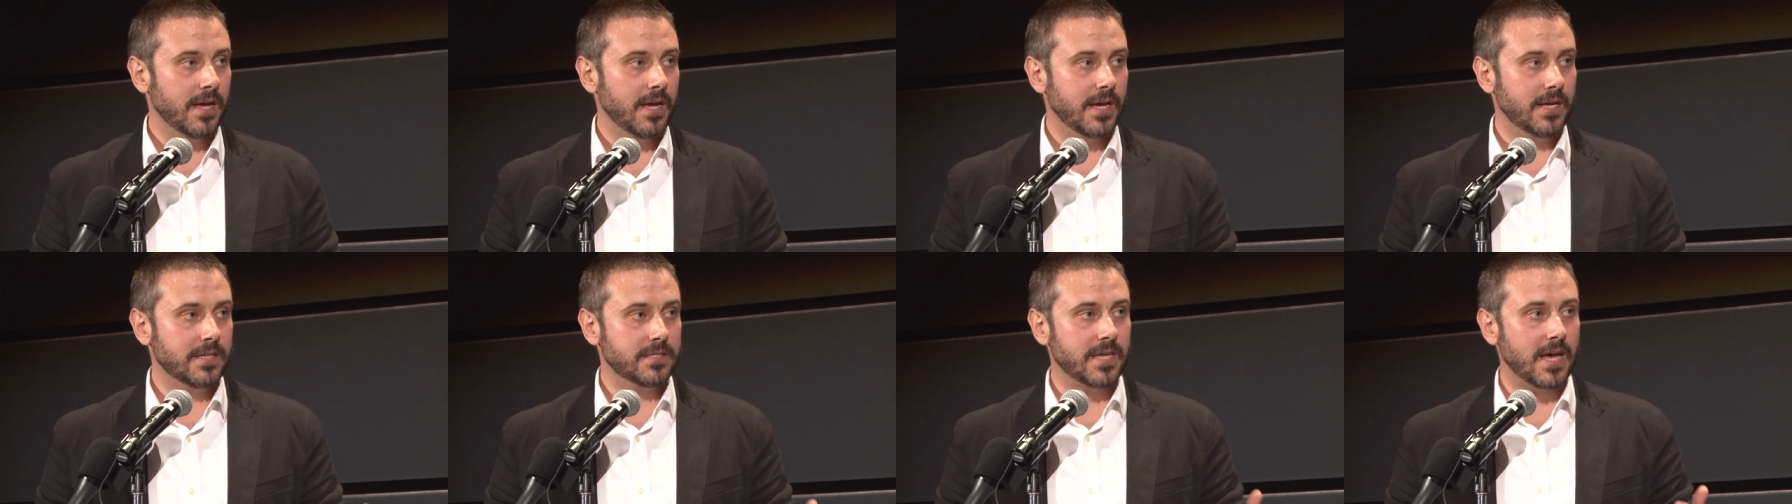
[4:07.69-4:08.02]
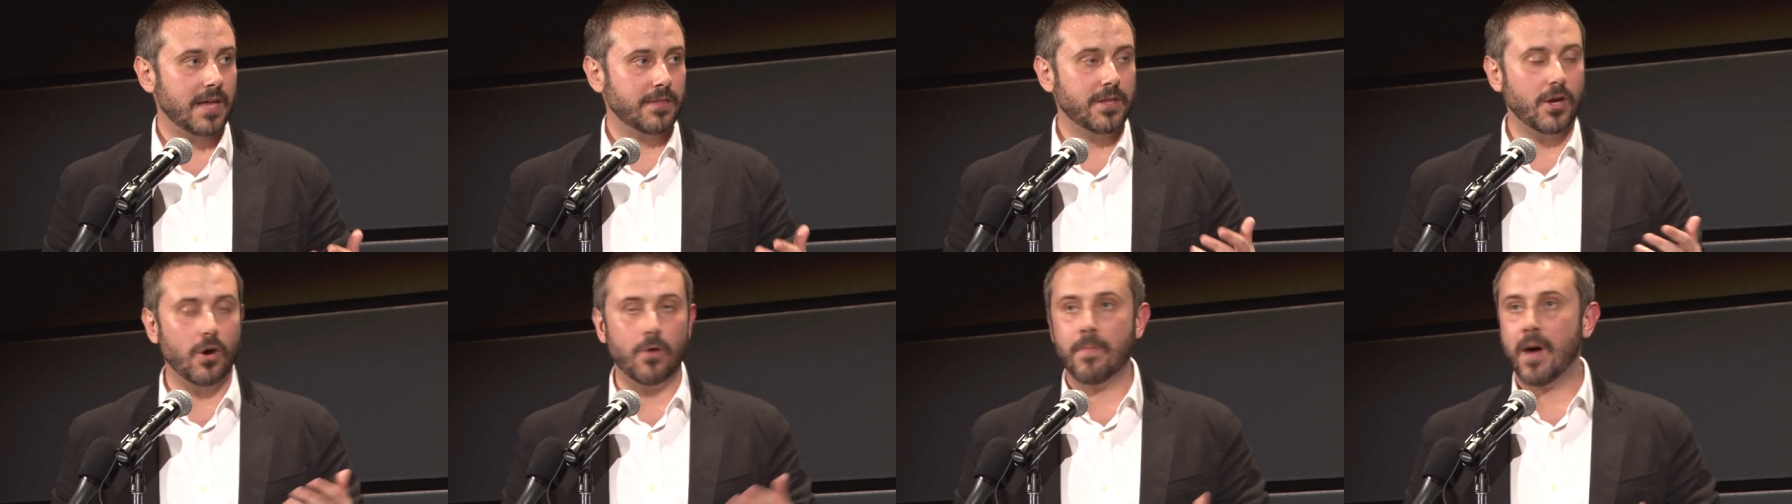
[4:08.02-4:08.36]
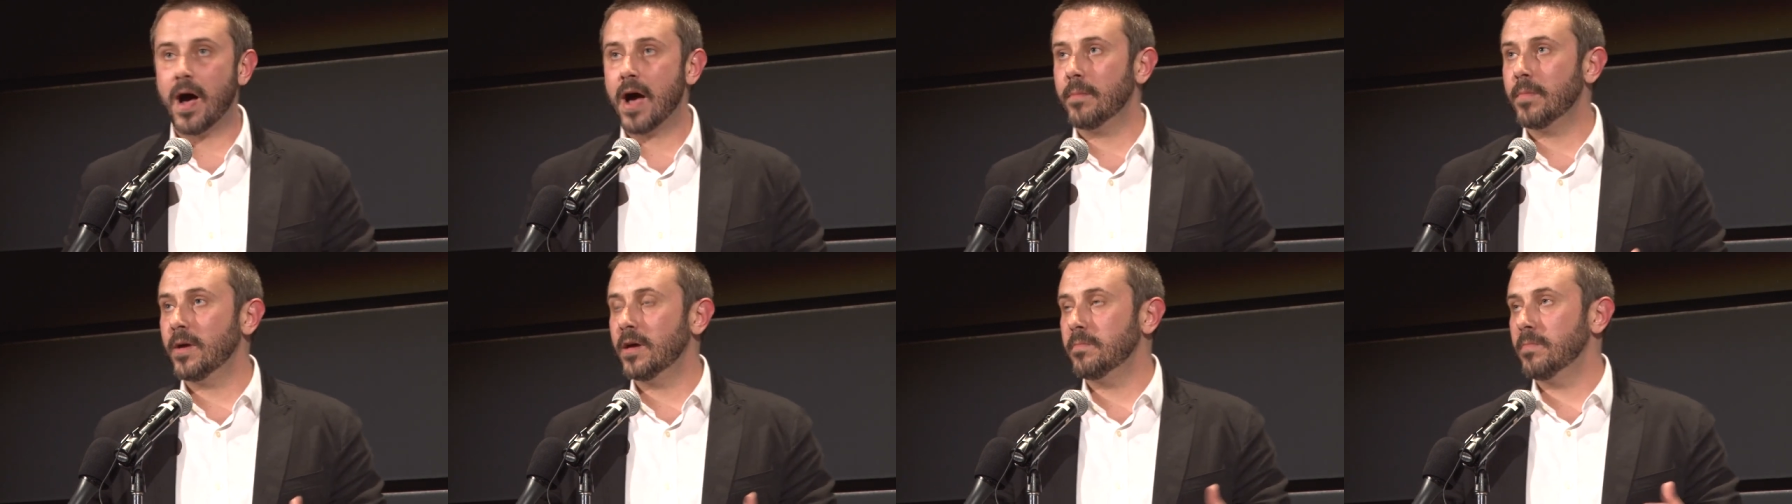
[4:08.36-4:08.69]
is that the
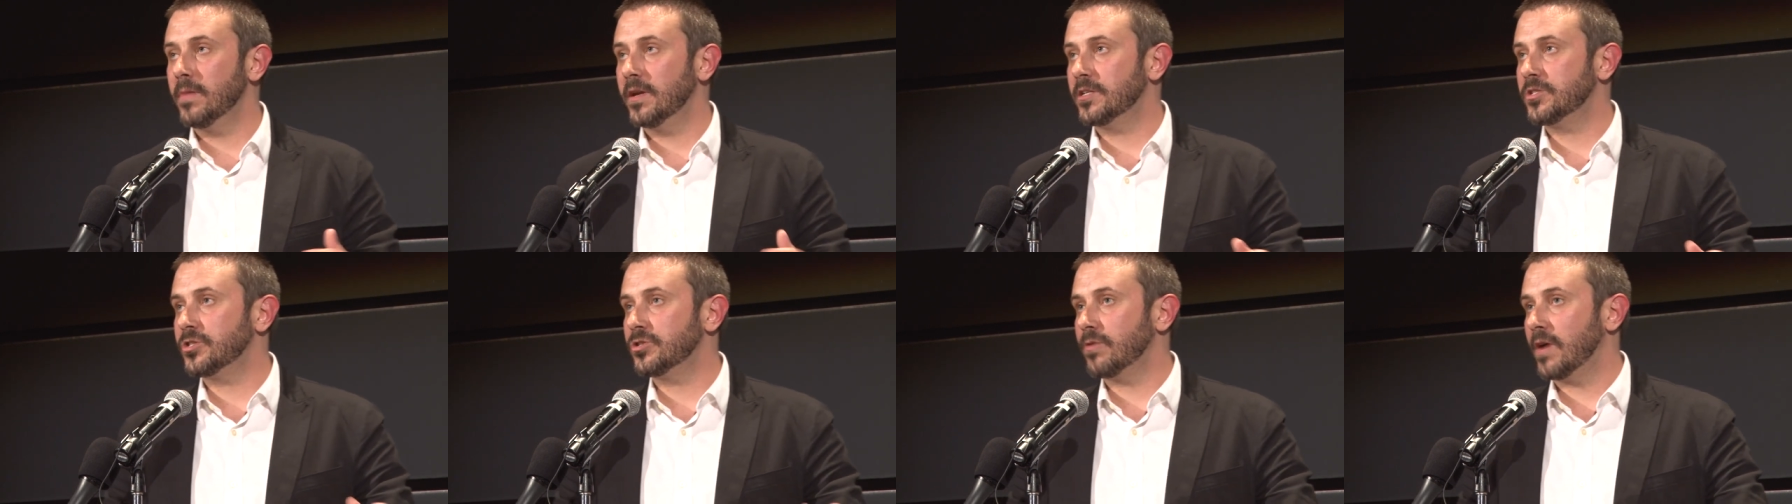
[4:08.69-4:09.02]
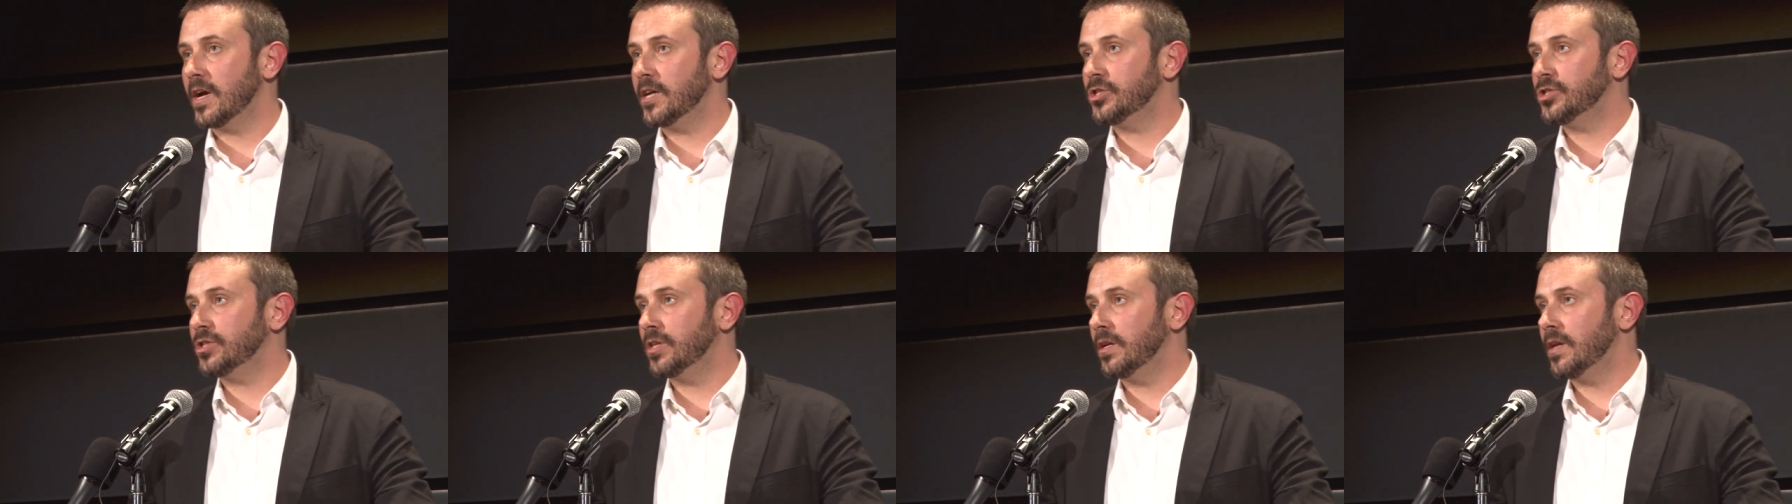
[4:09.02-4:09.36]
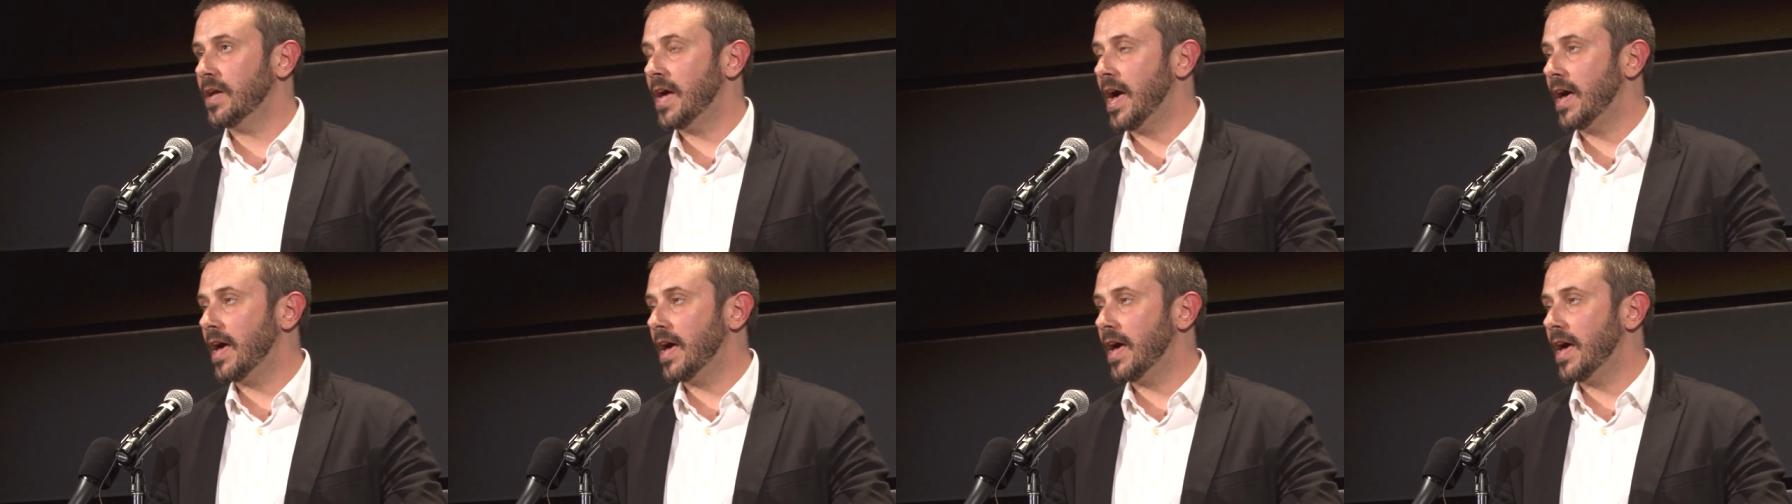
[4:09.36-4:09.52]
Obama administration